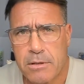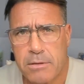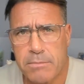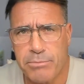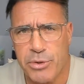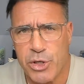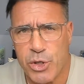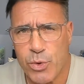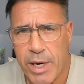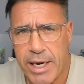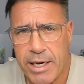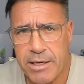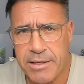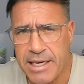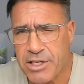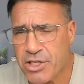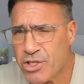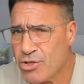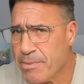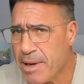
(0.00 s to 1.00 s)
Buick.
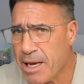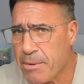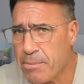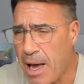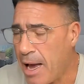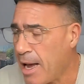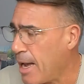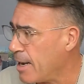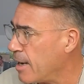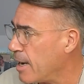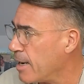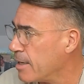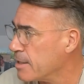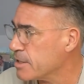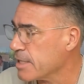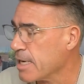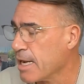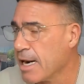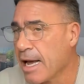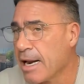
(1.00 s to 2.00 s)
They still make,
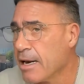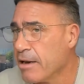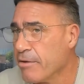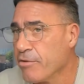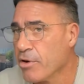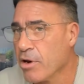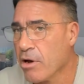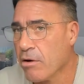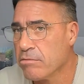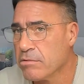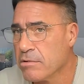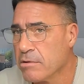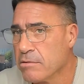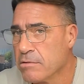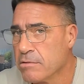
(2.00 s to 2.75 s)
honestly, I didn't even know.